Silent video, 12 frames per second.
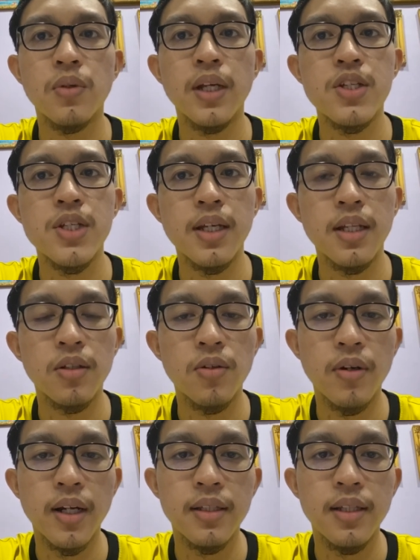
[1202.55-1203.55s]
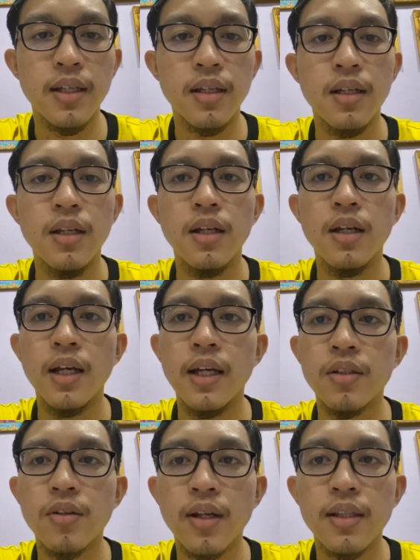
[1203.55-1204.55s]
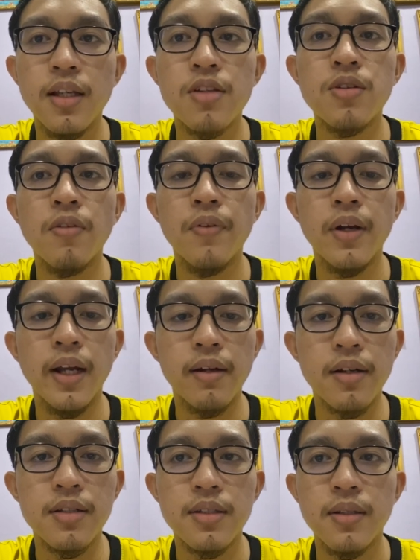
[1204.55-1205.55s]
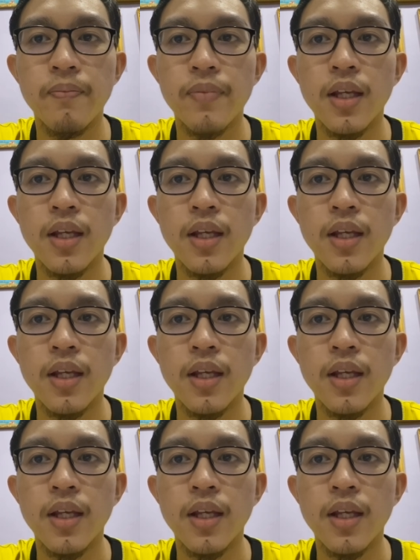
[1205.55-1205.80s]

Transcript: to catching and correcting software errors.